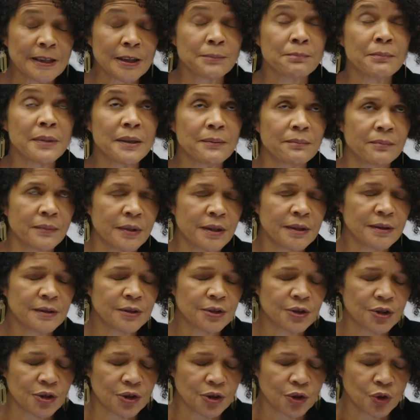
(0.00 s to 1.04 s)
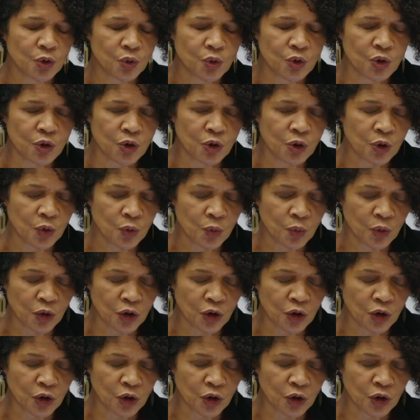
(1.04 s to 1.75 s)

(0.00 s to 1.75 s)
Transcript: commitment to